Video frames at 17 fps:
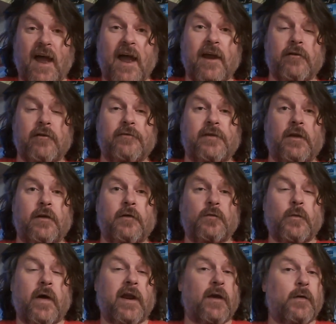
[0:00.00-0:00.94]
I
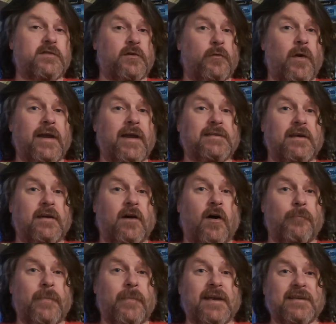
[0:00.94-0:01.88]
reviewed when I was a writer
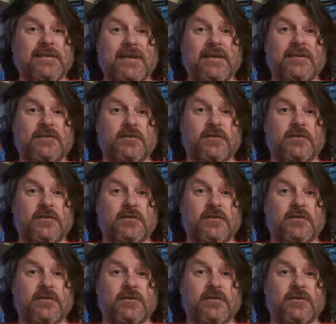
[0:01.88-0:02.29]
on magazines